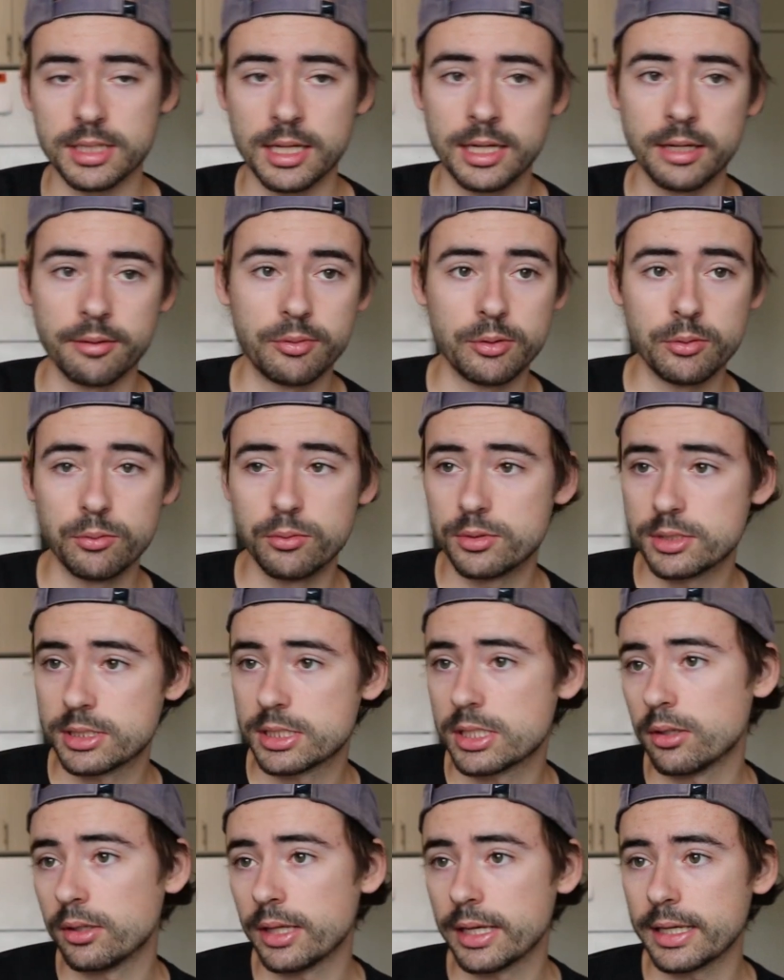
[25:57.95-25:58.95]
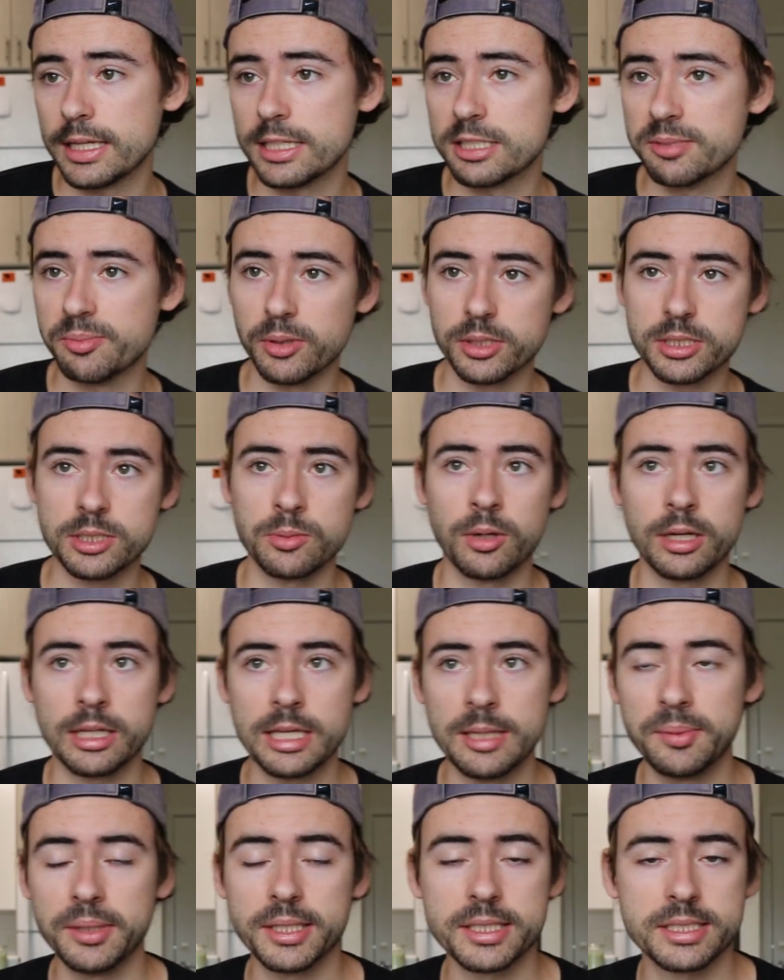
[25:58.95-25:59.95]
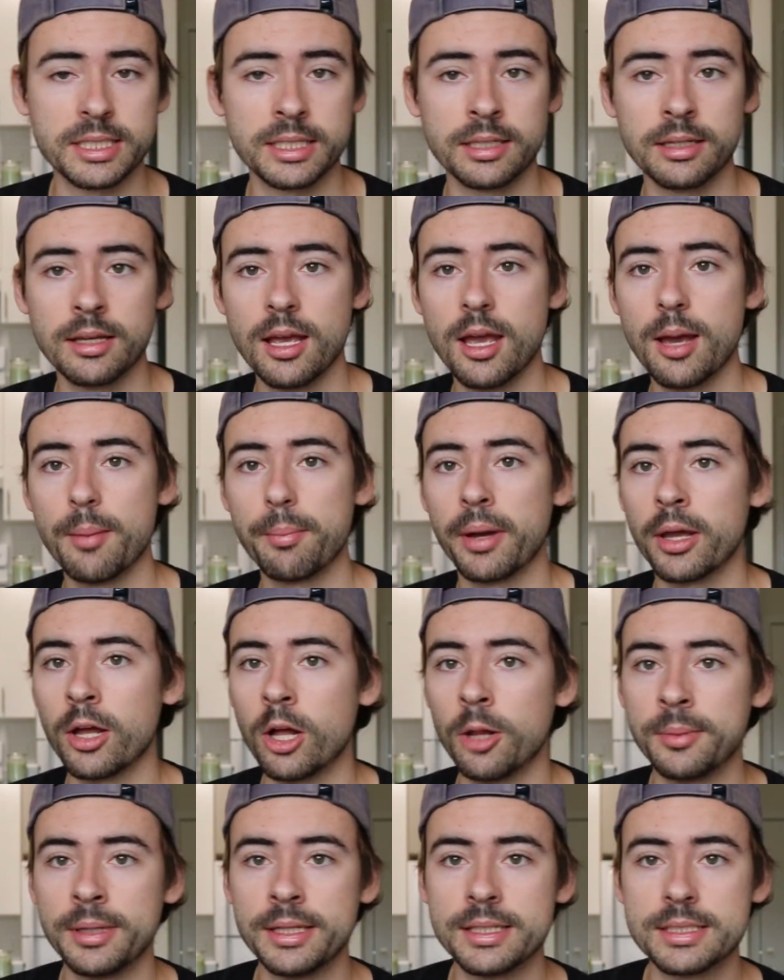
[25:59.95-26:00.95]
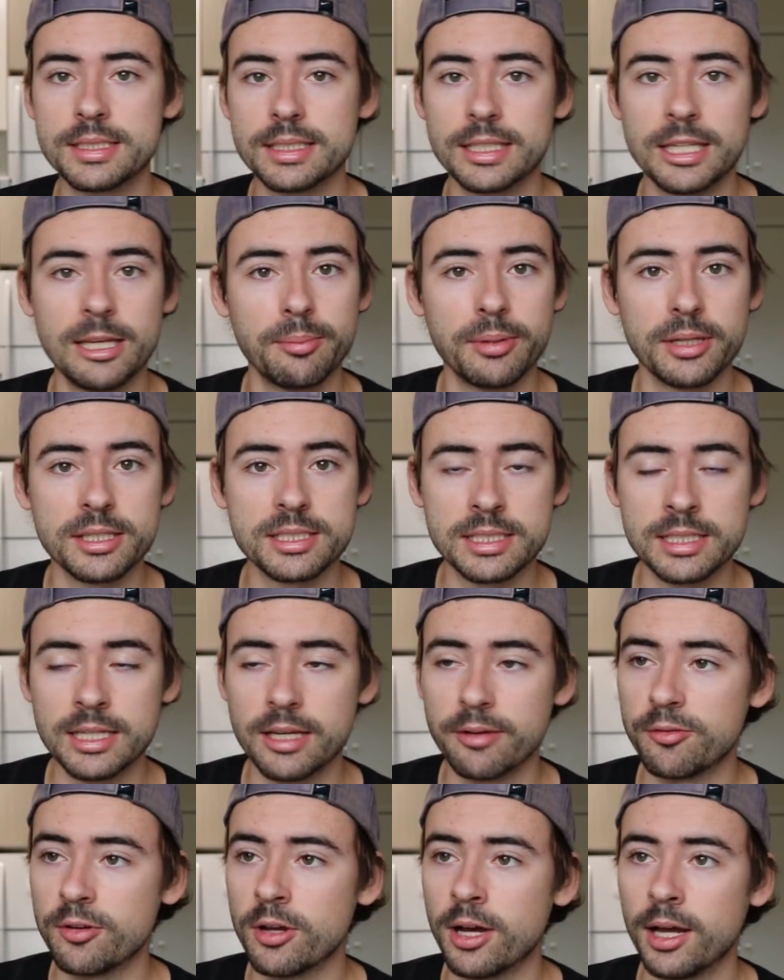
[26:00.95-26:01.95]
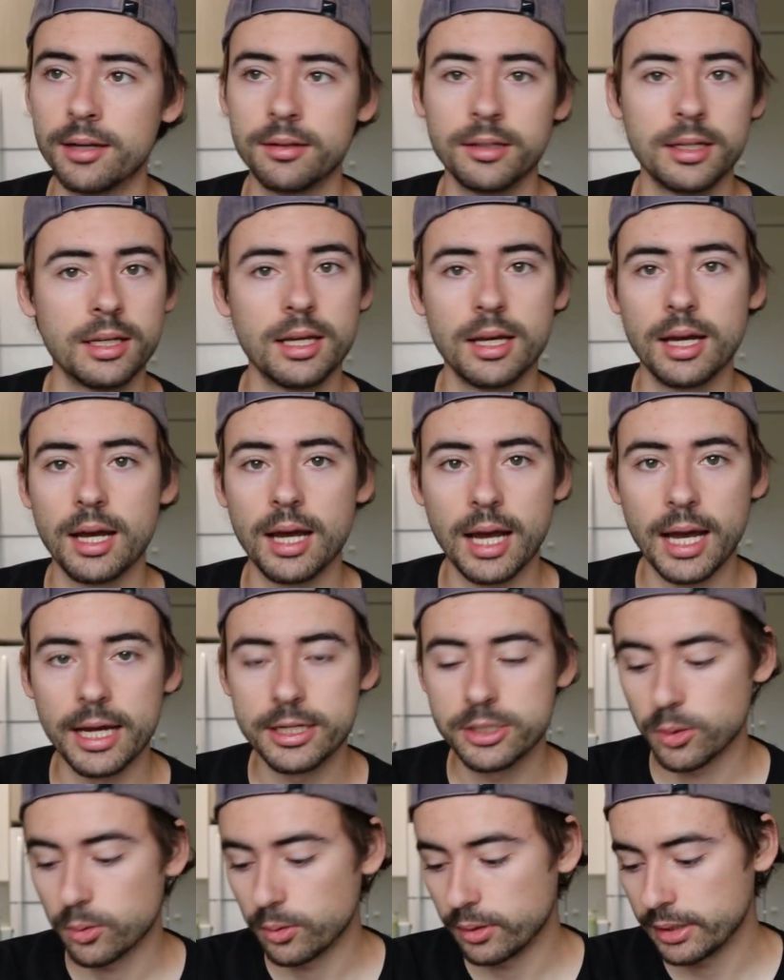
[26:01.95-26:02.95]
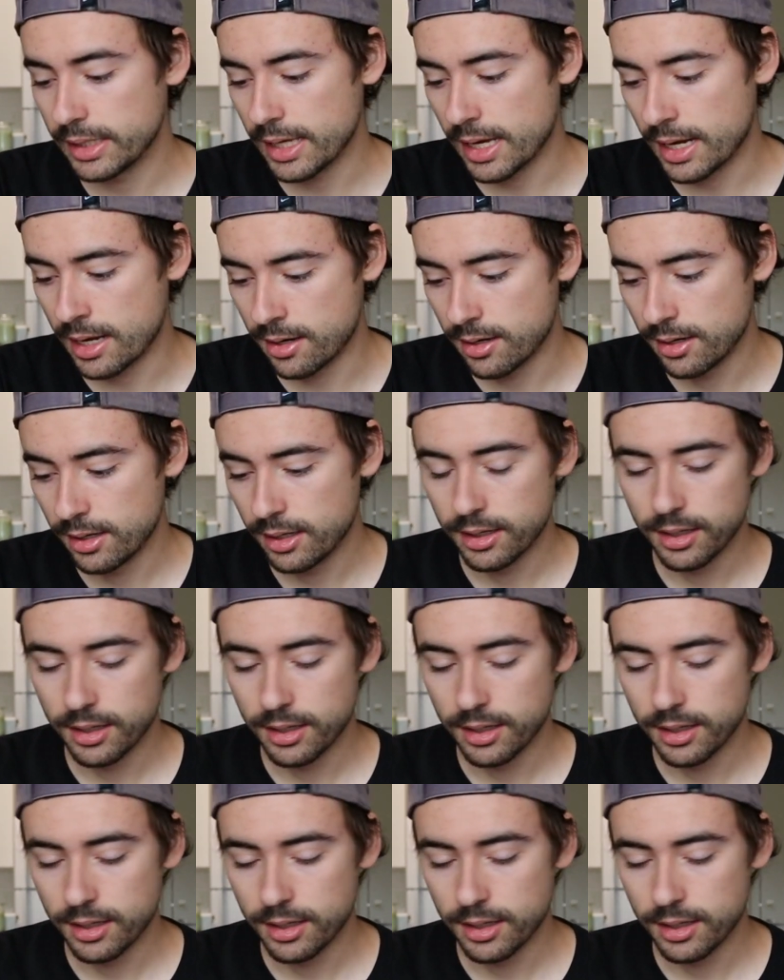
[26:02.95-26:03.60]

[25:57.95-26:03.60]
And if you still like esports and you want to keep listening, by all means, keep listening. If not, I totally get it.